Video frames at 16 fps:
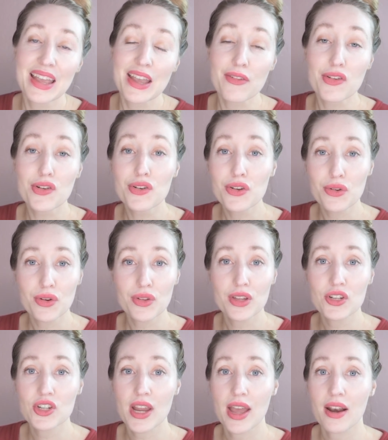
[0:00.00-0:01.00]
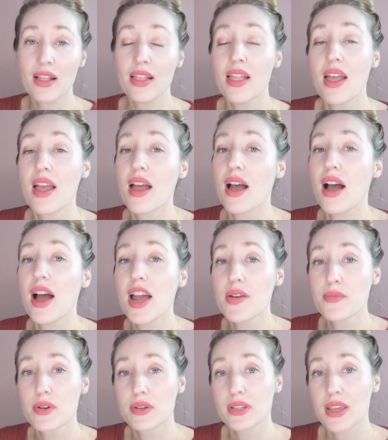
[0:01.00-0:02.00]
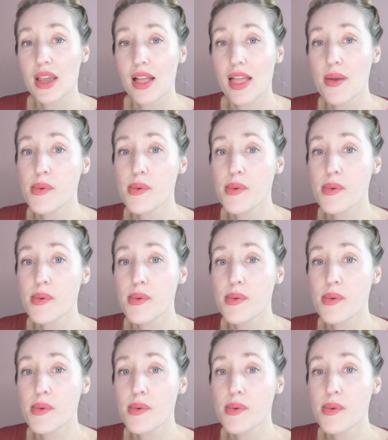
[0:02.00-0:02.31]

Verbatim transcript: If you're new to the channel, I am Rose Kelly.